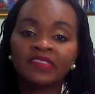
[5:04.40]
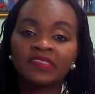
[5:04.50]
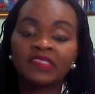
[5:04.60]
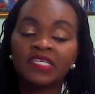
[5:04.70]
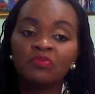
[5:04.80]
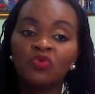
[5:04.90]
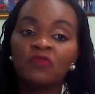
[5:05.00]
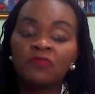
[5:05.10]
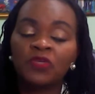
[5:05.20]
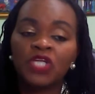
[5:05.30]
did
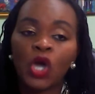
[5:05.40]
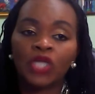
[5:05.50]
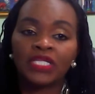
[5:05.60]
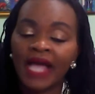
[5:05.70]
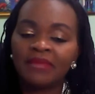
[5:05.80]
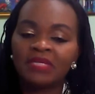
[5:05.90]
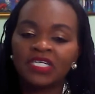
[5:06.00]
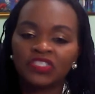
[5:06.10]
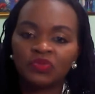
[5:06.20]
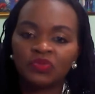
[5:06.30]
move fully online
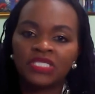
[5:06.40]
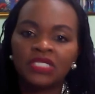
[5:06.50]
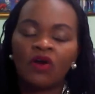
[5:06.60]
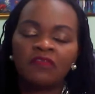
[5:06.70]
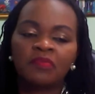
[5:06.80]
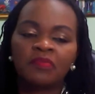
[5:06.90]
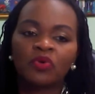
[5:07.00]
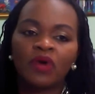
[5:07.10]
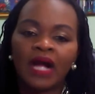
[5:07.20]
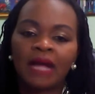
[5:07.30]
because we did offer
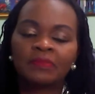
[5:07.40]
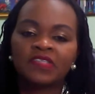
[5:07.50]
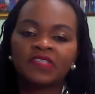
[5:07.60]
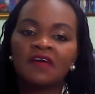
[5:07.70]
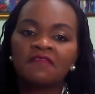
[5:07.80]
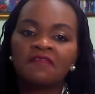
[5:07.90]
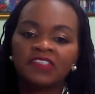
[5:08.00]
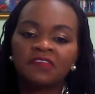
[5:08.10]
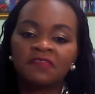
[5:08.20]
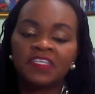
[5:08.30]
programs
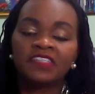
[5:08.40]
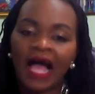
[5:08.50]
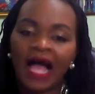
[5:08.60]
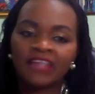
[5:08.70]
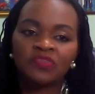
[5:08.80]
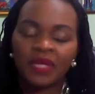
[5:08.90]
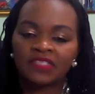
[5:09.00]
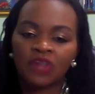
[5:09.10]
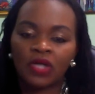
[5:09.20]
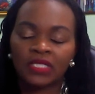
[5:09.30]
face-to-face as well
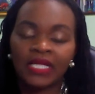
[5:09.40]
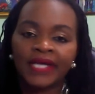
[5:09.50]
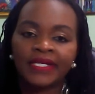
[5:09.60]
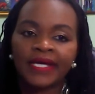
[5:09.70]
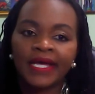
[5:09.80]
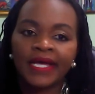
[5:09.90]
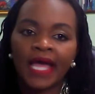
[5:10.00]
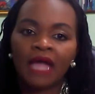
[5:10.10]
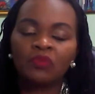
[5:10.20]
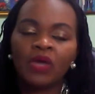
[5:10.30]
as online.
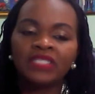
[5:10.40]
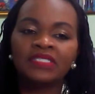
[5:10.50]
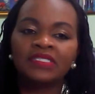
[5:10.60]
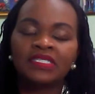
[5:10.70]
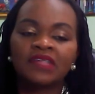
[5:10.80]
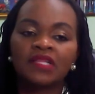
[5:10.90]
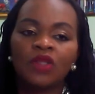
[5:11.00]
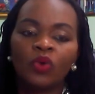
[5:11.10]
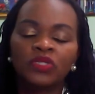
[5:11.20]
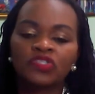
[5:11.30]
And what it did is
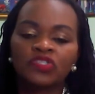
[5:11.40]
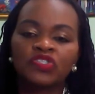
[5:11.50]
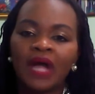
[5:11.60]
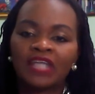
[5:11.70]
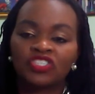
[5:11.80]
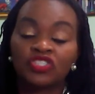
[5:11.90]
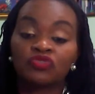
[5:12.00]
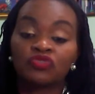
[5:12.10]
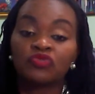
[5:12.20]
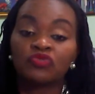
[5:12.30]
allowed us to actually
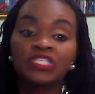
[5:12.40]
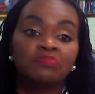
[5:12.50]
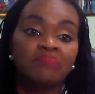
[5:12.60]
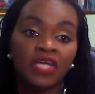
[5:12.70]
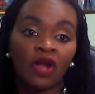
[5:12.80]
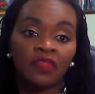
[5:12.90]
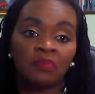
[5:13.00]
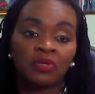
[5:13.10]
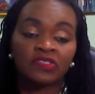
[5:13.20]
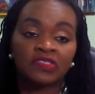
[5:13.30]
reach many other
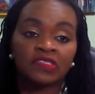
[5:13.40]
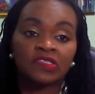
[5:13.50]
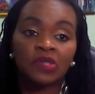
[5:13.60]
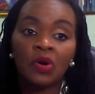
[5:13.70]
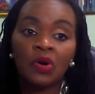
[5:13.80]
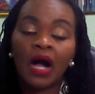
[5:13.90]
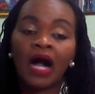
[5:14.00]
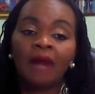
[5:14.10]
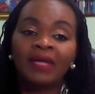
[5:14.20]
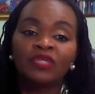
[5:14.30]
persons.
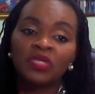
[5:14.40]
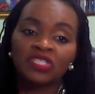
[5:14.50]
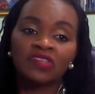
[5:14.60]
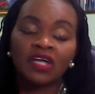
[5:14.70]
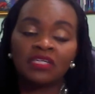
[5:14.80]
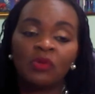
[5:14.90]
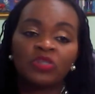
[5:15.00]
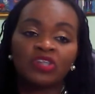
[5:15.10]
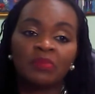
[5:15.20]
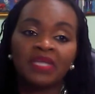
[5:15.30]
I know we're not talking about
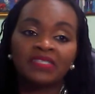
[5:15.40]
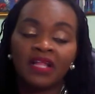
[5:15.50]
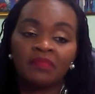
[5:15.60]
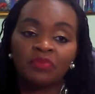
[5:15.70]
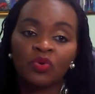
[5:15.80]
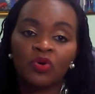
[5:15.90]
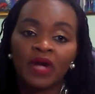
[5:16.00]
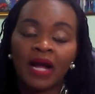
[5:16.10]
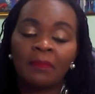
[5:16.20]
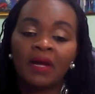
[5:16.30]
our mental health
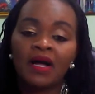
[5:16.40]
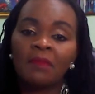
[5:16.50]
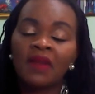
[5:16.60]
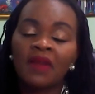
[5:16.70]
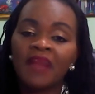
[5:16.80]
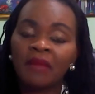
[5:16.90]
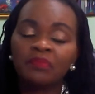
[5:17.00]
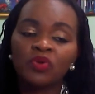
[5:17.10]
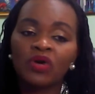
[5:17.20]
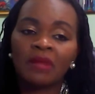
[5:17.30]
program, but that
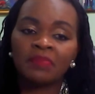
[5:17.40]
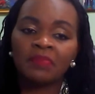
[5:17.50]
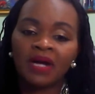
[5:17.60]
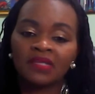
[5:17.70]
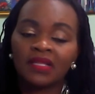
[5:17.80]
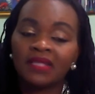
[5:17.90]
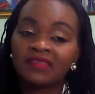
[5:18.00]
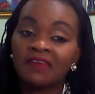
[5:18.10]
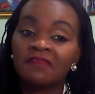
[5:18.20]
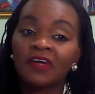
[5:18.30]
program in particular is
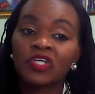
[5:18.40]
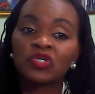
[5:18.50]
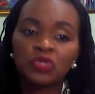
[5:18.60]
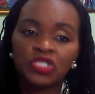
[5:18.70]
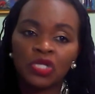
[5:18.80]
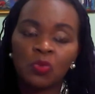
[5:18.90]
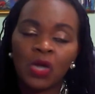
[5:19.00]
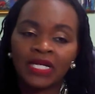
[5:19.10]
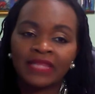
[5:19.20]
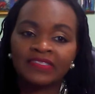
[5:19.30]
a very crucial one
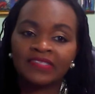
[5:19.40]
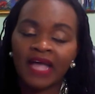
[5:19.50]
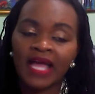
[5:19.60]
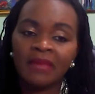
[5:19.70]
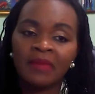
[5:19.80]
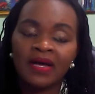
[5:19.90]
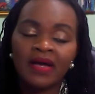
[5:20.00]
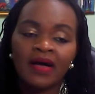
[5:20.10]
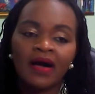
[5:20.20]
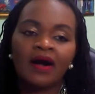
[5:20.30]
at this time.
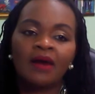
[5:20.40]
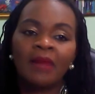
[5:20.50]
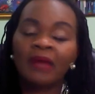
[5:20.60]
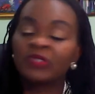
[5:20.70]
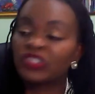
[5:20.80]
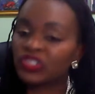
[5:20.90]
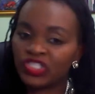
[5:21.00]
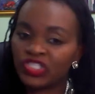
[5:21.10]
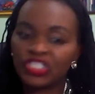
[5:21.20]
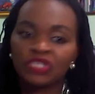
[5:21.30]
I was
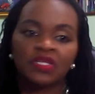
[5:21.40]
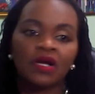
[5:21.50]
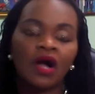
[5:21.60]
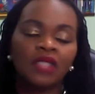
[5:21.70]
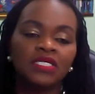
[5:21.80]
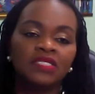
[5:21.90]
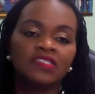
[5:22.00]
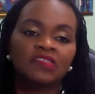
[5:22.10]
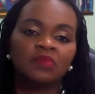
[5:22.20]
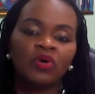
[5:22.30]
just sharing with a colleague
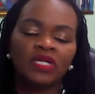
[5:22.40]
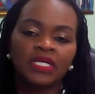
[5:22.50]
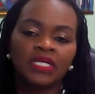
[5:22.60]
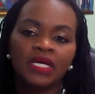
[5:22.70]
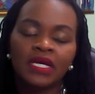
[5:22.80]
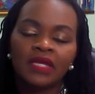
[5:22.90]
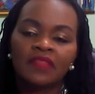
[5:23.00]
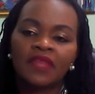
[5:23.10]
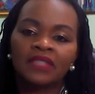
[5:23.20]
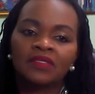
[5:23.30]
this morning
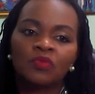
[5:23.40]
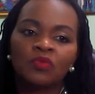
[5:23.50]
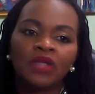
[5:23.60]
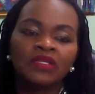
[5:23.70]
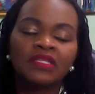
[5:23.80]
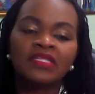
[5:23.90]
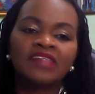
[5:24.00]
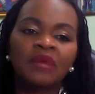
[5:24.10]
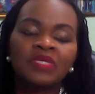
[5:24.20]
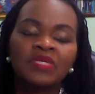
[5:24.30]
that one of the things
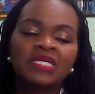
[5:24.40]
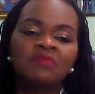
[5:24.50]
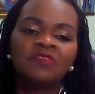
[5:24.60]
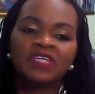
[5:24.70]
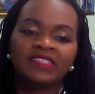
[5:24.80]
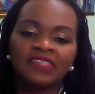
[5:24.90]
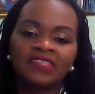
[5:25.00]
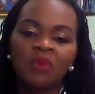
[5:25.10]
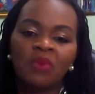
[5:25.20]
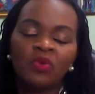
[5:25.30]
that we keep forgetting
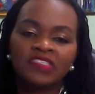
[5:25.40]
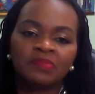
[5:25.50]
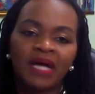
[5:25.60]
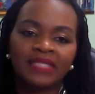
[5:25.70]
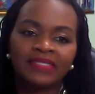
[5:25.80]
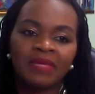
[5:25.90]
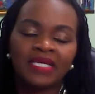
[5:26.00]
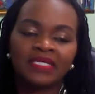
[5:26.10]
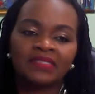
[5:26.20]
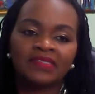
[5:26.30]
about this
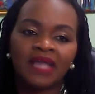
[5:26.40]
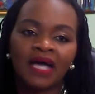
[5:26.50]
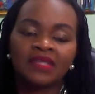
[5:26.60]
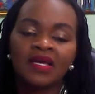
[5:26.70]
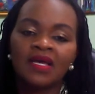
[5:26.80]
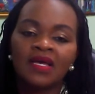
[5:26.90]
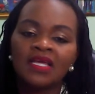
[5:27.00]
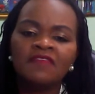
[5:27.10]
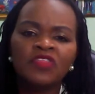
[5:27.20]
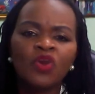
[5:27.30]
pandemic is that
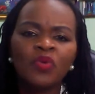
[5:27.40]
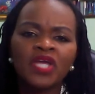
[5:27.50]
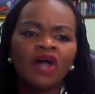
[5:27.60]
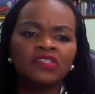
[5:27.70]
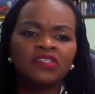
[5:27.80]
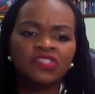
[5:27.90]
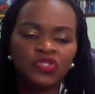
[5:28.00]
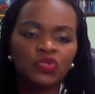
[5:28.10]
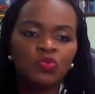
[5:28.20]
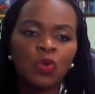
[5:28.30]
even though we continue
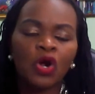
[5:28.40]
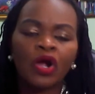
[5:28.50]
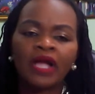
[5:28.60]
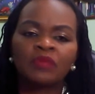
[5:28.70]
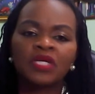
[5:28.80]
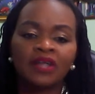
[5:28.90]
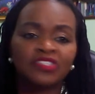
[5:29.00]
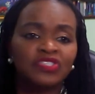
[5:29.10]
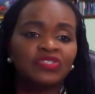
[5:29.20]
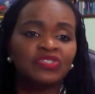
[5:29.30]
to work and we
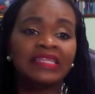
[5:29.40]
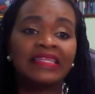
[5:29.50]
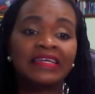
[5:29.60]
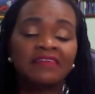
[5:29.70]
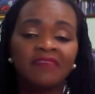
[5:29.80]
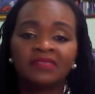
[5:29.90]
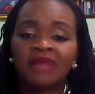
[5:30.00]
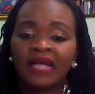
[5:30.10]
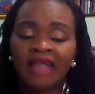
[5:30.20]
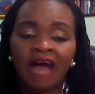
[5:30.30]
continue to live
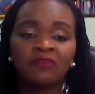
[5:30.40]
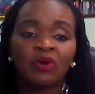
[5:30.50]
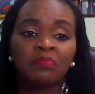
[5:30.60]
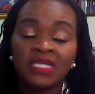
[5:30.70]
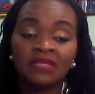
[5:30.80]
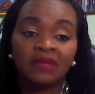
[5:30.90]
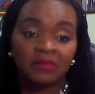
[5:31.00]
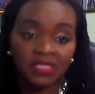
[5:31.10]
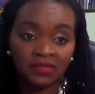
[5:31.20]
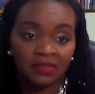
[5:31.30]
and have our being, I
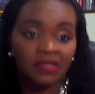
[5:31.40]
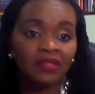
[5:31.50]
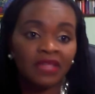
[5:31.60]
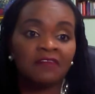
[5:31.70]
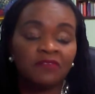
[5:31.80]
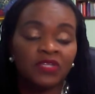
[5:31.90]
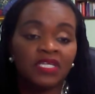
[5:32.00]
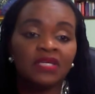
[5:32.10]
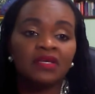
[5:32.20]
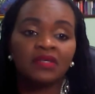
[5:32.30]
mean,
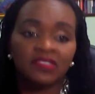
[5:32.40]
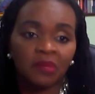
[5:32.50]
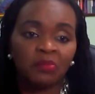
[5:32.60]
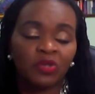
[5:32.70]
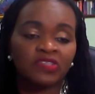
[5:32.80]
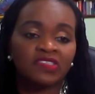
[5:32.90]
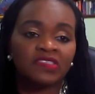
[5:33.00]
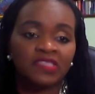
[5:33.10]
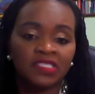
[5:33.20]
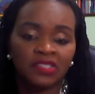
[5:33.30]
thankfully, because some persons
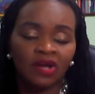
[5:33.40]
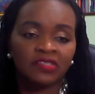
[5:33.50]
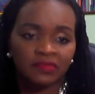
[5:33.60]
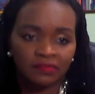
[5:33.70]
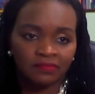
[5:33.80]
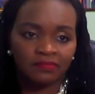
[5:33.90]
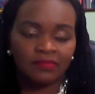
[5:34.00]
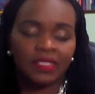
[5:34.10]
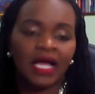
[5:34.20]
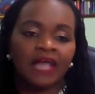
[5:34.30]
did not
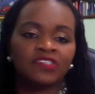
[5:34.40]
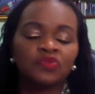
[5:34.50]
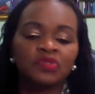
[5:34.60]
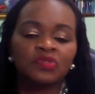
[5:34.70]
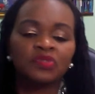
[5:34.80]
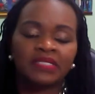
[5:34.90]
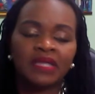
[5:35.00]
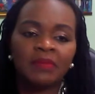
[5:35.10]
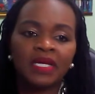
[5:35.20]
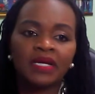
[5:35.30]
last through the
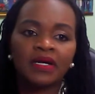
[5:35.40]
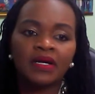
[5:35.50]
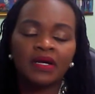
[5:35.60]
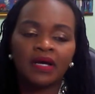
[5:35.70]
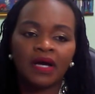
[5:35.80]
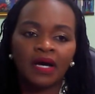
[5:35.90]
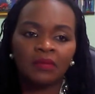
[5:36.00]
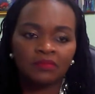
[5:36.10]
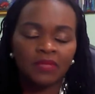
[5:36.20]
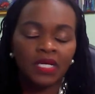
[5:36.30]
pandemic.
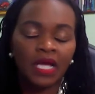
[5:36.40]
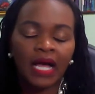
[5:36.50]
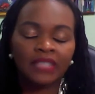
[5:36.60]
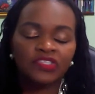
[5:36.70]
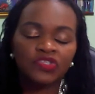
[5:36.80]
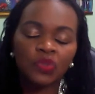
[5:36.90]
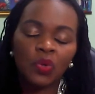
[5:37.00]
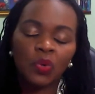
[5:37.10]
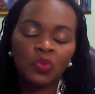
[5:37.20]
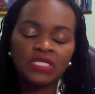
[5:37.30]
And
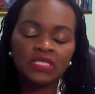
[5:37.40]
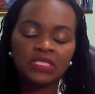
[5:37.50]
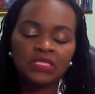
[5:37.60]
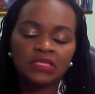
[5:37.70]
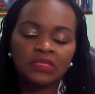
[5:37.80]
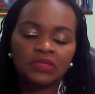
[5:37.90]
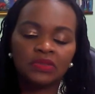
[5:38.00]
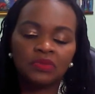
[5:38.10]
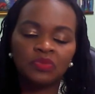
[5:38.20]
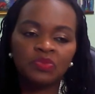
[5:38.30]
so we
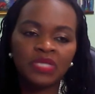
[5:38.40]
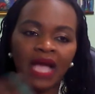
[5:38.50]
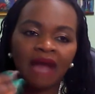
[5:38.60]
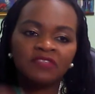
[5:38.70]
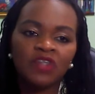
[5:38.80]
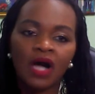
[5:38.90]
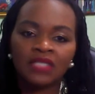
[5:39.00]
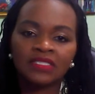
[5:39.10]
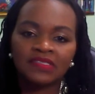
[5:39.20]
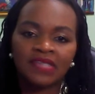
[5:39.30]
have to
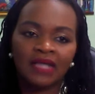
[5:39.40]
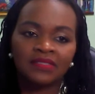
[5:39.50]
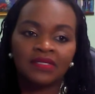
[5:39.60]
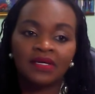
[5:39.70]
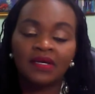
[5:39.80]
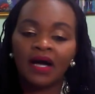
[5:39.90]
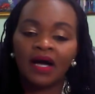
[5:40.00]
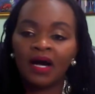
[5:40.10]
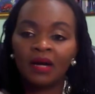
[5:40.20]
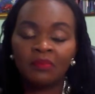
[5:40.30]
understand
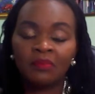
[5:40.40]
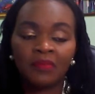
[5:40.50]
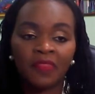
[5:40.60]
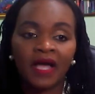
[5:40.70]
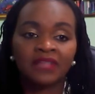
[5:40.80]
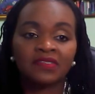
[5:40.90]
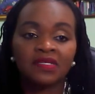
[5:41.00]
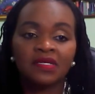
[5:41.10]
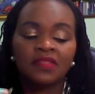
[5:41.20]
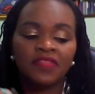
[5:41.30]
that
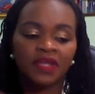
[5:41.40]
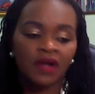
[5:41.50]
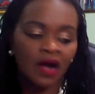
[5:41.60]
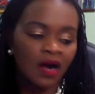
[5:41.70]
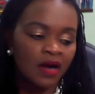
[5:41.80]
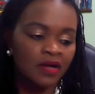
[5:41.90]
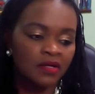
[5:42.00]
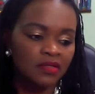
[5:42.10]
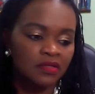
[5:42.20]
there are